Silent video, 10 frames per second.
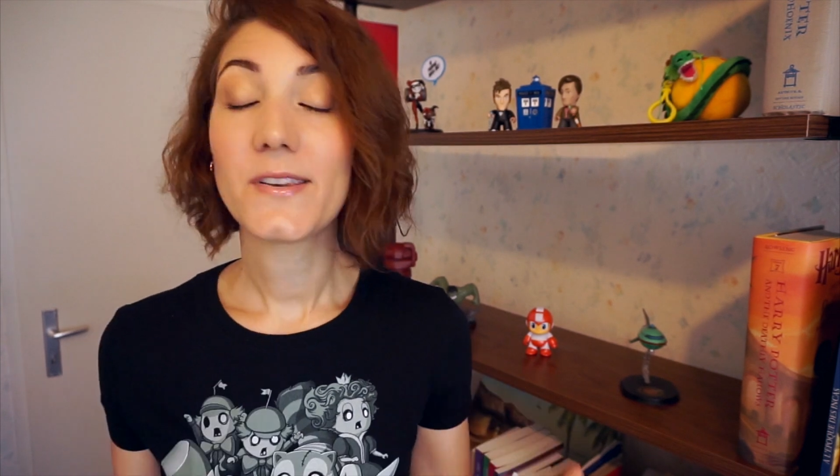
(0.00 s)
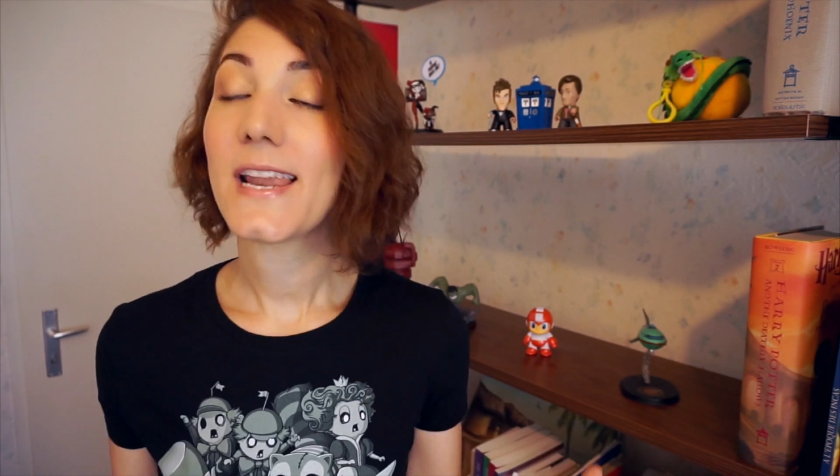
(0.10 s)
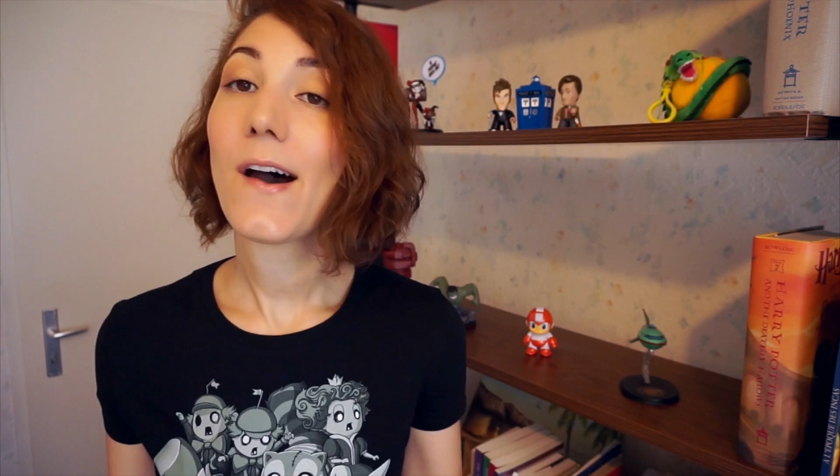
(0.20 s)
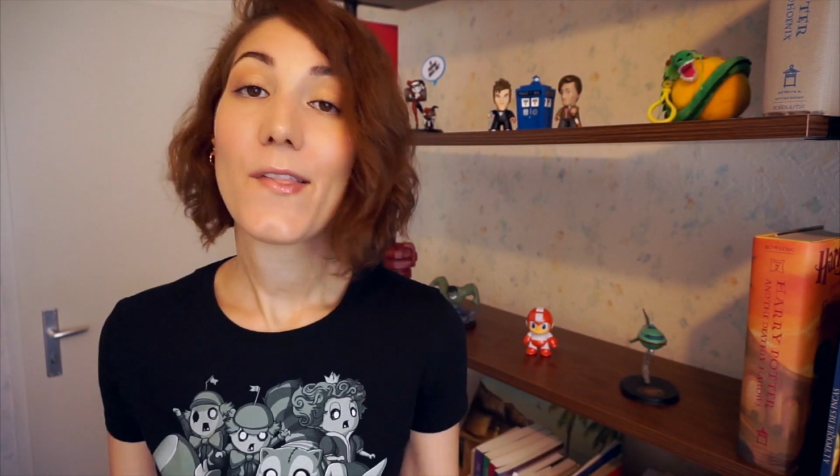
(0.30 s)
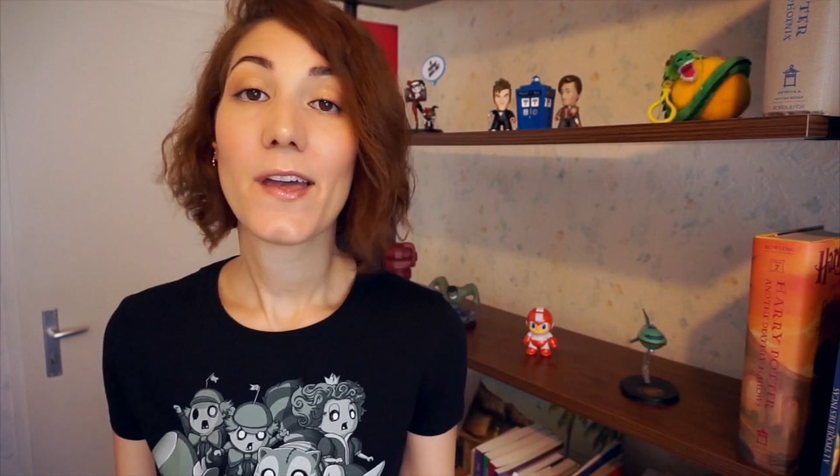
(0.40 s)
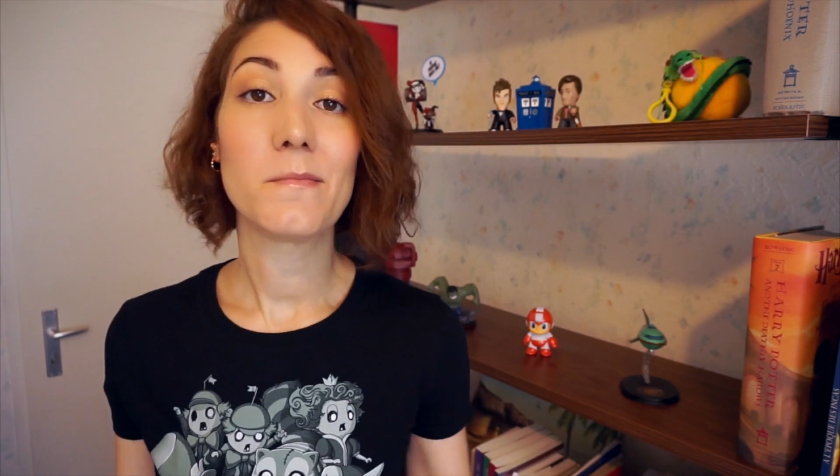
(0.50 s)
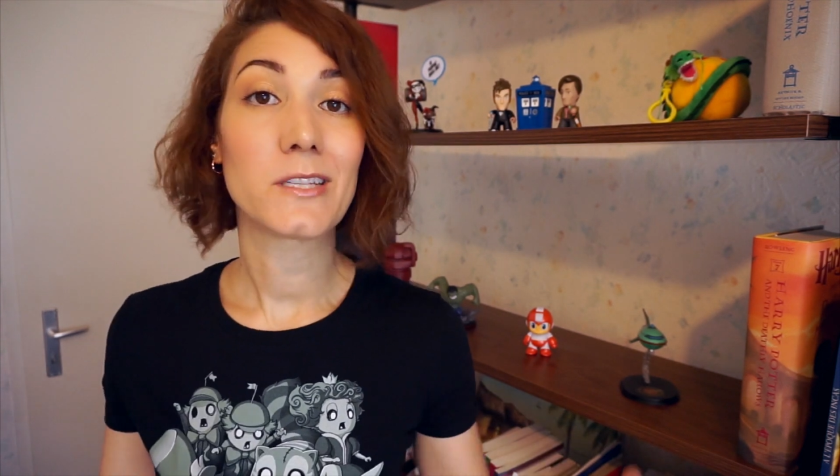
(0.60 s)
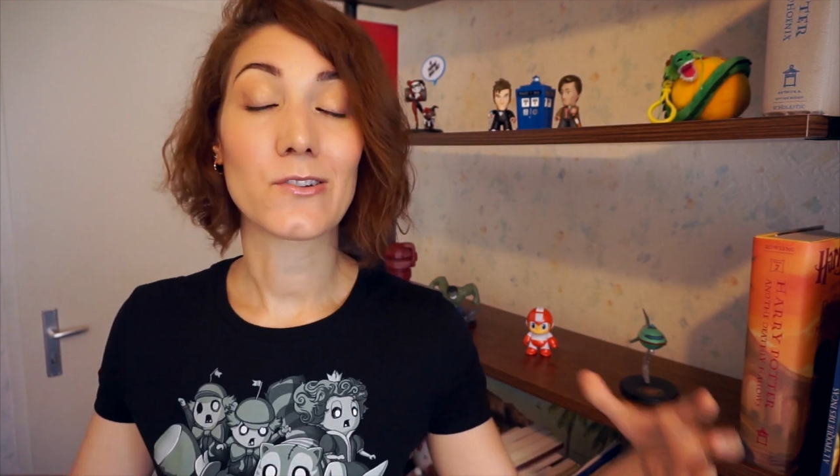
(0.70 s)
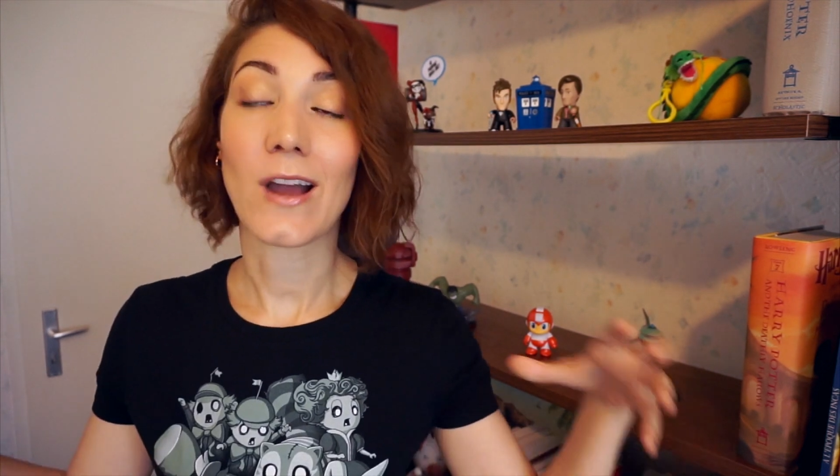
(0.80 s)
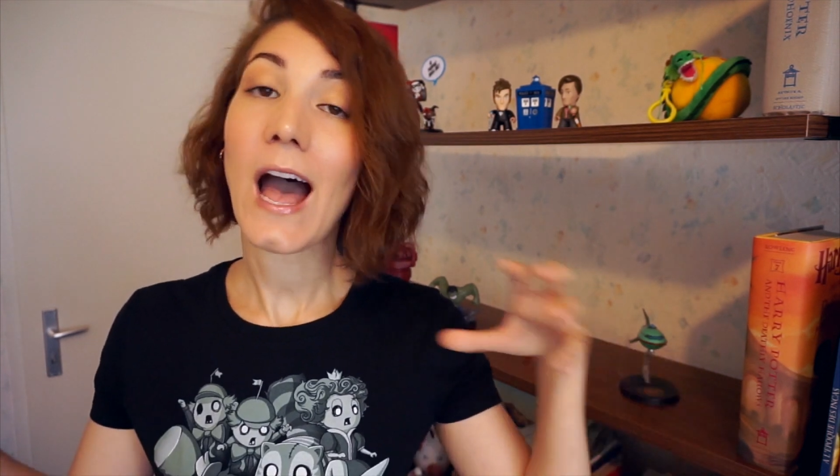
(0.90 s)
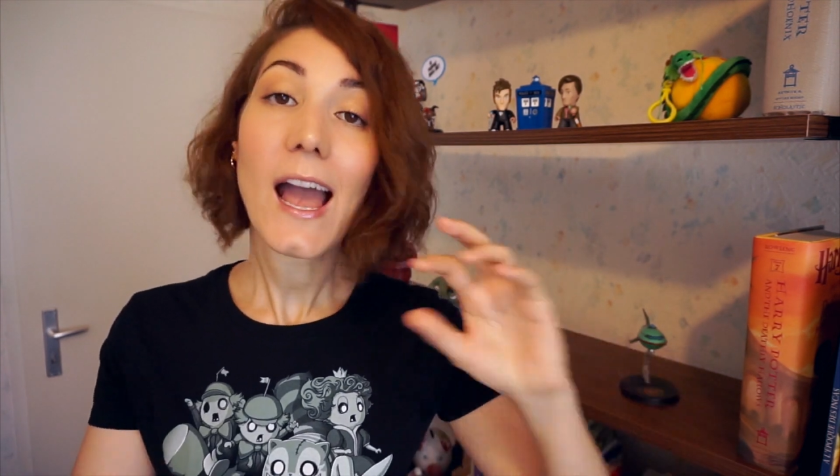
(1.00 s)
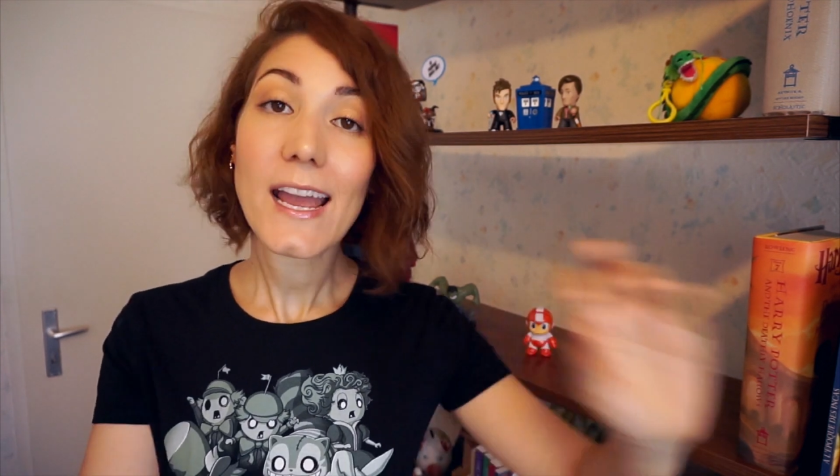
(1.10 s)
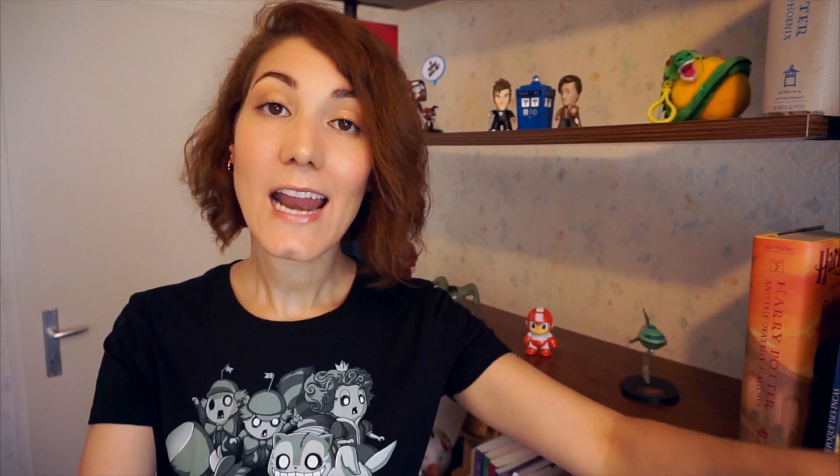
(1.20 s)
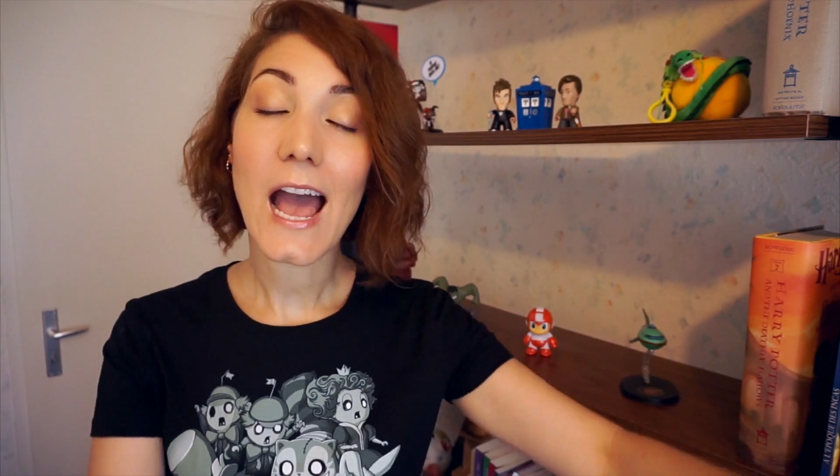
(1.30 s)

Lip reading: But now that Mr. Hyde